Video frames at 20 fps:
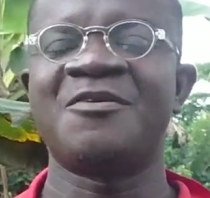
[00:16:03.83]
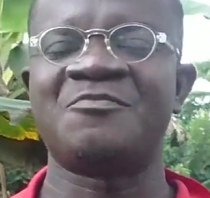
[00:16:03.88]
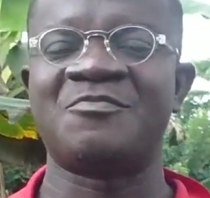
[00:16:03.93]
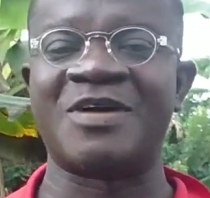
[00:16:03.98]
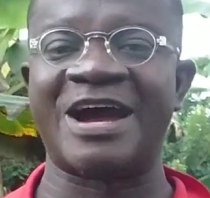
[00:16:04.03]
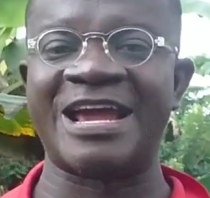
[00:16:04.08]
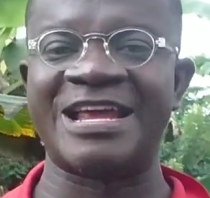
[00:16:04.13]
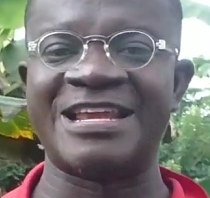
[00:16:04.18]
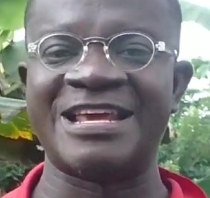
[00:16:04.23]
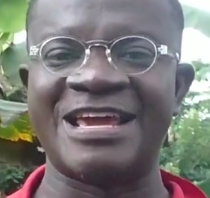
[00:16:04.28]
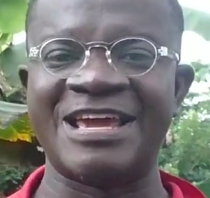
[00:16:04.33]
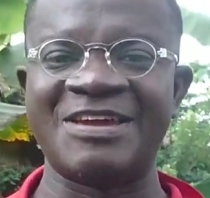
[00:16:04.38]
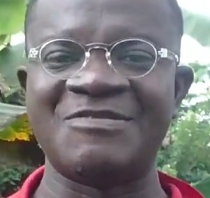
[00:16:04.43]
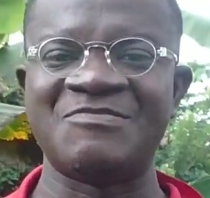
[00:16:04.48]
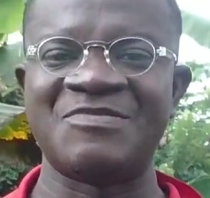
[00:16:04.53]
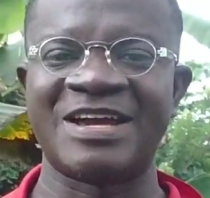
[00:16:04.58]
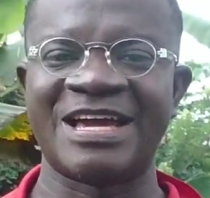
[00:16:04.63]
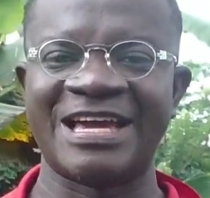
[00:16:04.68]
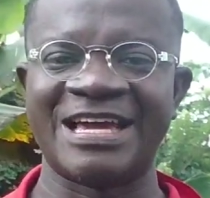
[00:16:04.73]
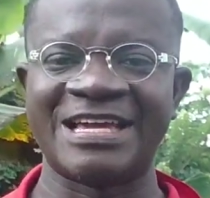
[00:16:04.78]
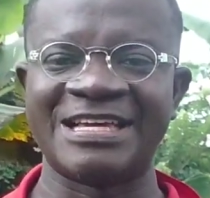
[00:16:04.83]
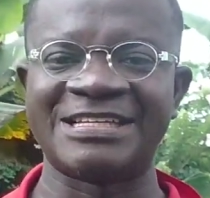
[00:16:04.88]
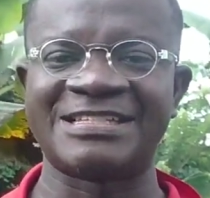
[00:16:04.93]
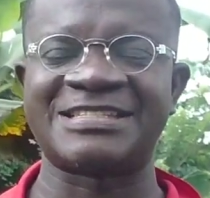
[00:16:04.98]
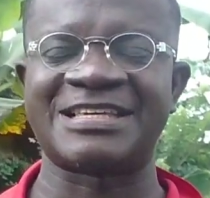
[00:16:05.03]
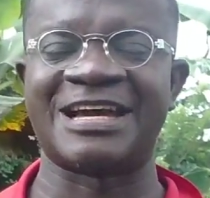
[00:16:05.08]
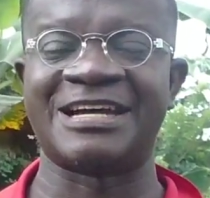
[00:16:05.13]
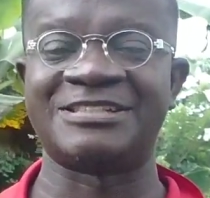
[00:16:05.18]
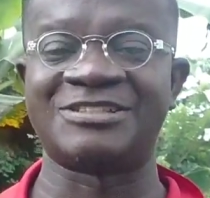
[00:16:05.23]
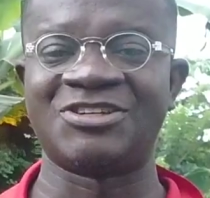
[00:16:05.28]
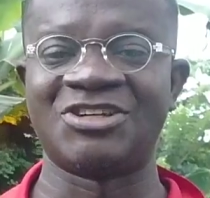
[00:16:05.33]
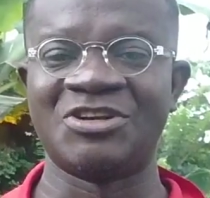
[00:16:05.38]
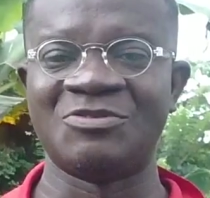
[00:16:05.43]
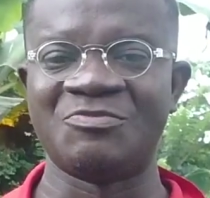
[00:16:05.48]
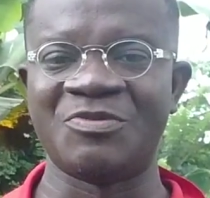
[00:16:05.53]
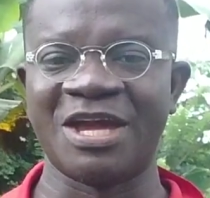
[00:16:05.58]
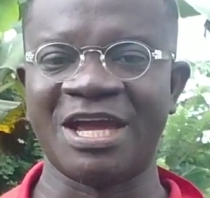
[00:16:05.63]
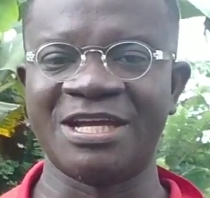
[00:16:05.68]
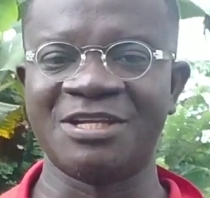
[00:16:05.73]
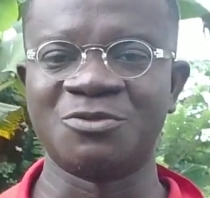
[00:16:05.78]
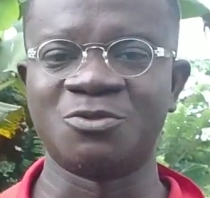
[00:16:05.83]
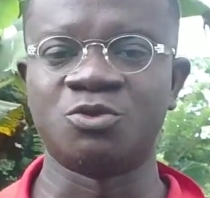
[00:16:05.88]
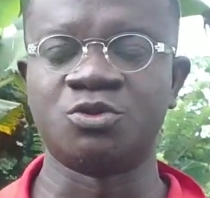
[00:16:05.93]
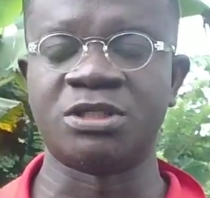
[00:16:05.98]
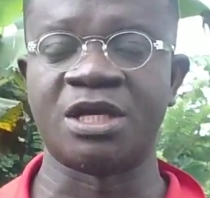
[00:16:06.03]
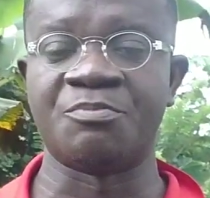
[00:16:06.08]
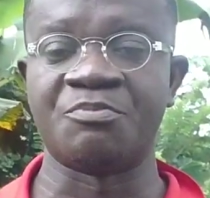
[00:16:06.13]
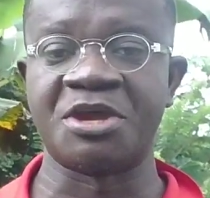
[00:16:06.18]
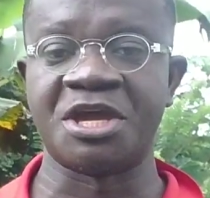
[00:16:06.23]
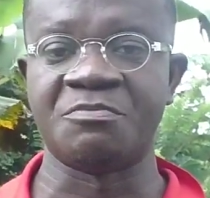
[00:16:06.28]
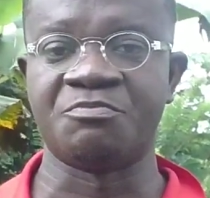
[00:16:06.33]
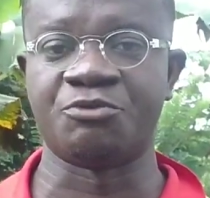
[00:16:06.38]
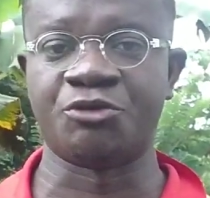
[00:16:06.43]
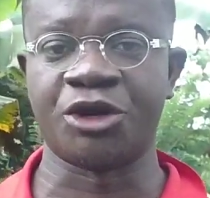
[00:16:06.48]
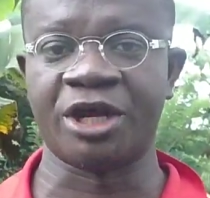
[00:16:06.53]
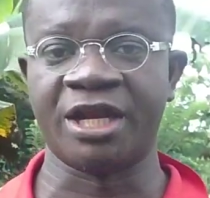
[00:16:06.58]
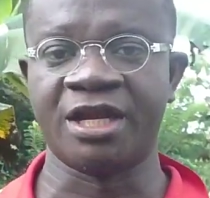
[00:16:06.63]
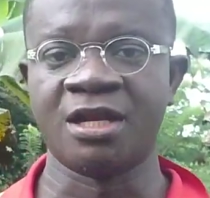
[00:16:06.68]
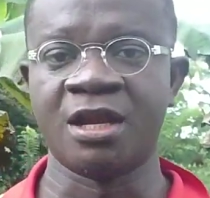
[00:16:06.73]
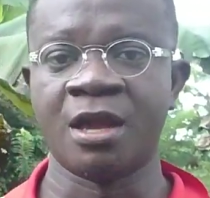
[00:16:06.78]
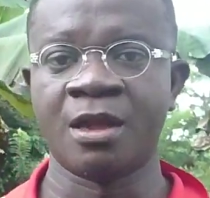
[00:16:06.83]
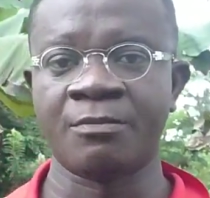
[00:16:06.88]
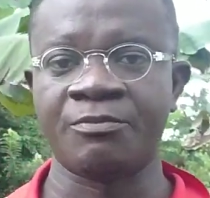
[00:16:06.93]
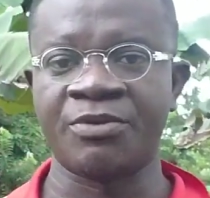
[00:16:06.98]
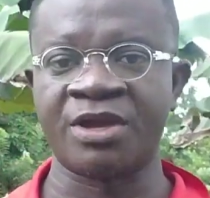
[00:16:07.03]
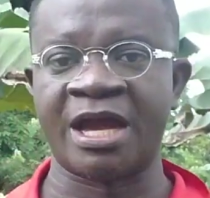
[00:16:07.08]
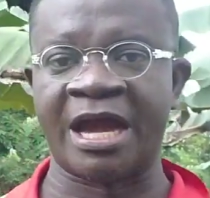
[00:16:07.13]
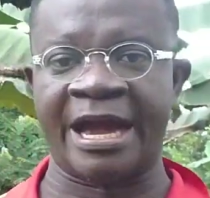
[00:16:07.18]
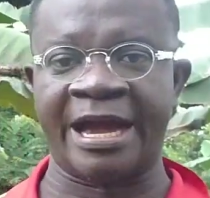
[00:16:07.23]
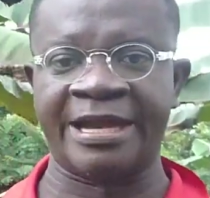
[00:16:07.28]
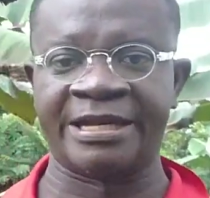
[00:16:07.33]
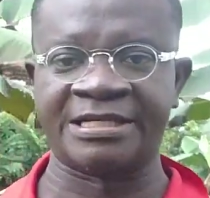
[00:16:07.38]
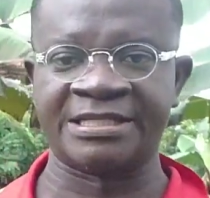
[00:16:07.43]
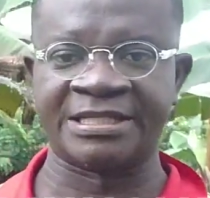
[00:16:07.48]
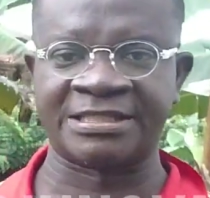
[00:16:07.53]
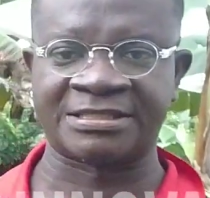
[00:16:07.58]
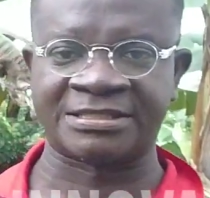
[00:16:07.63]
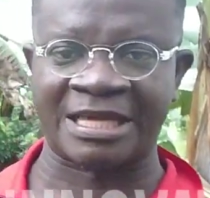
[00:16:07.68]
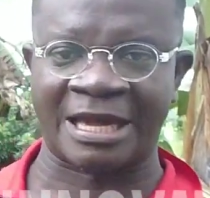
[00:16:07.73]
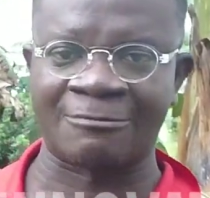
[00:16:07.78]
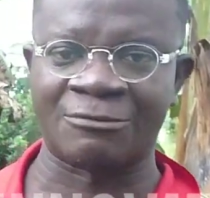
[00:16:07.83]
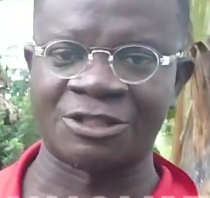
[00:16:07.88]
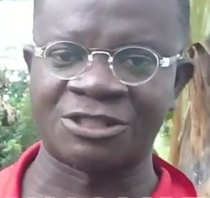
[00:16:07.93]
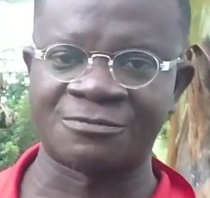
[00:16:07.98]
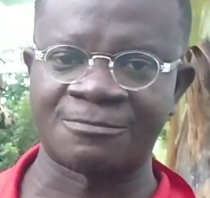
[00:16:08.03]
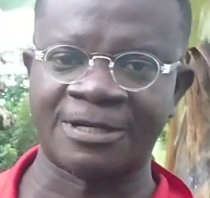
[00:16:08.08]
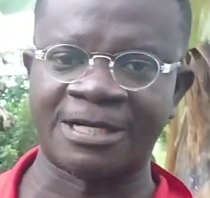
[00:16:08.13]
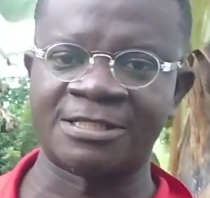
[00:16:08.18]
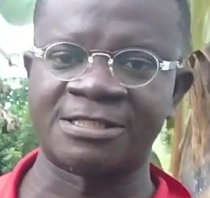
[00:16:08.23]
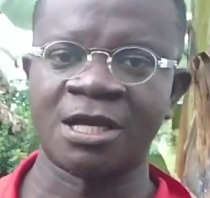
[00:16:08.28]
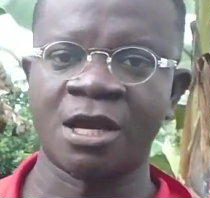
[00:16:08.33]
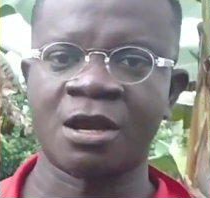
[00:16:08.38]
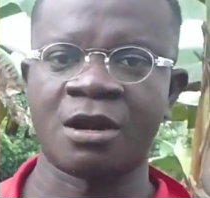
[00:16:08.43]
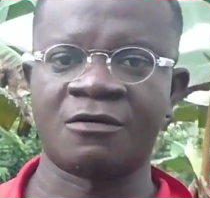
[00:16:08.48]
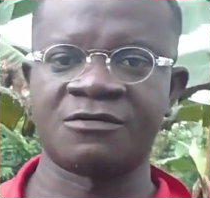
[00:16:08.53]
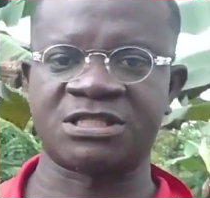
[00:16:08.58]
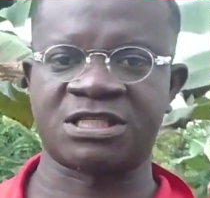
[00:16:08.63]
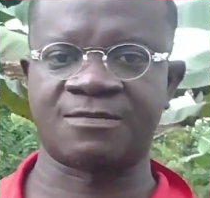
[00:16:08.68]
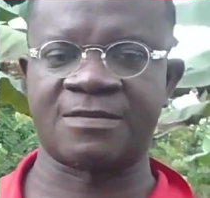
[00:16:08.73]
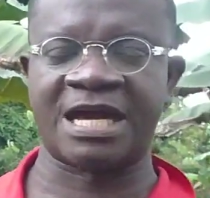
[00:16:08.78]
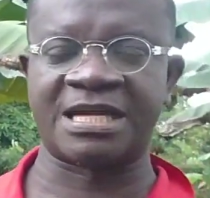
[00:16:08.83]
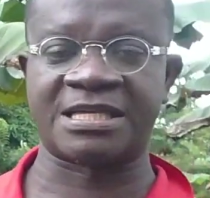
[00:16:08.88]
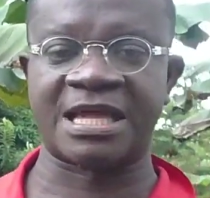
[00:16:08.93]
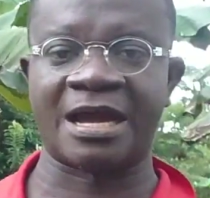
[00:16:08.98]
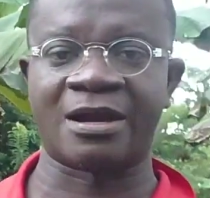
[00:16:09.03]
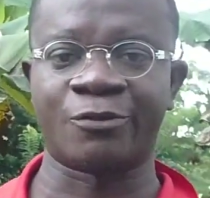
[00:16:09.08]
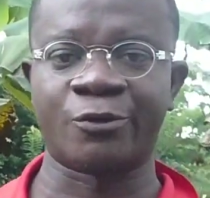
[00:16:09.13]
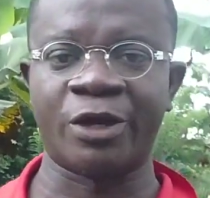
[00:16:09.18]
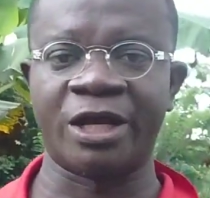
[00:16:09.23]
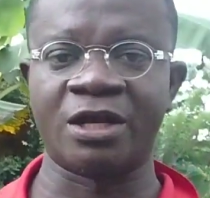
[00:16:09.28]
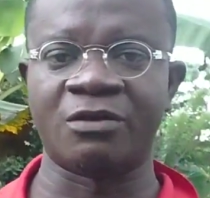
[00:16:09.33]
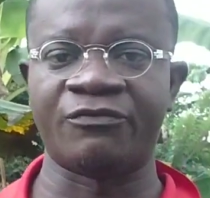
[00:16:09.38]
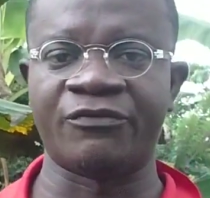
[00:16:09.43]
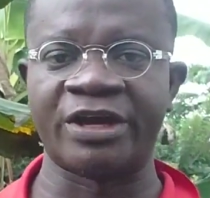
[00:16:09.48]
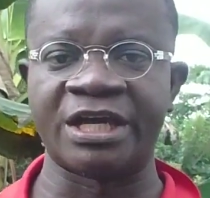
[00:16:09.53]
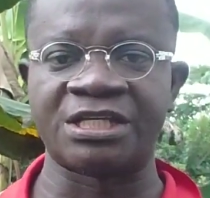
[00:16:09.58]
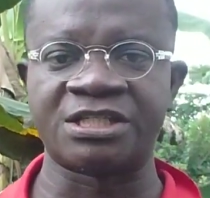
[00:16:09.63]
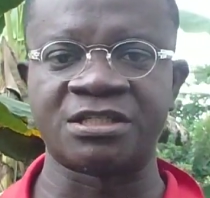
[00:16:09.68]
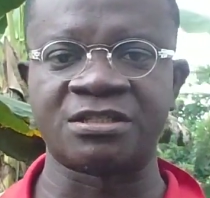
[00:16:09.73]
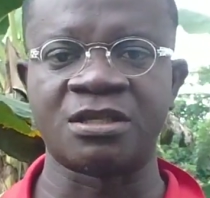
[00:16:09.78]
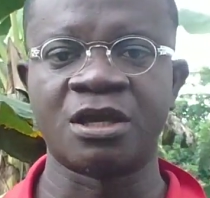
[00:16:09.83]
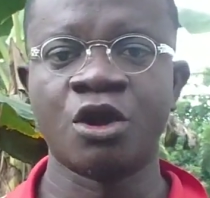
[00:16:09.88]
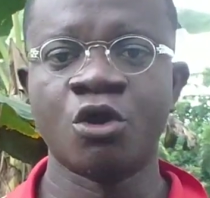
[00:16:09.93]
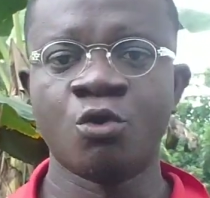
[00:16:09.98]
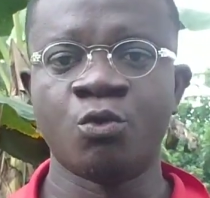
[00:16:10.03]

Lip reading: My name is Anthony Beidou, the main brain behind the establishment of Smart Agro Innovation.